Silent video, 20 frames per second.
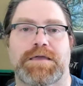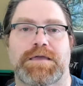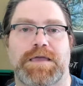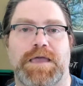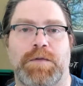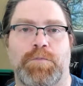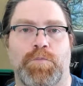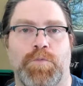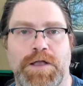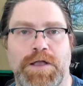
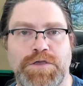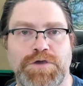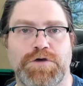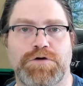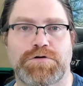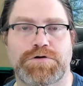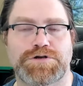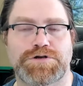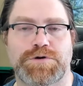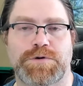And when
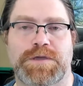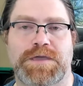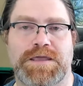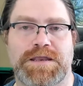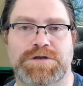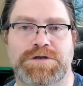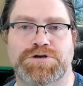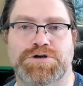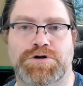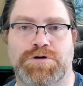you're doing an
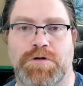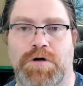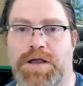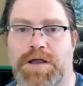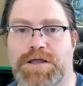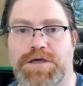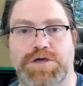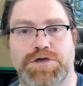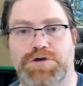internal audit,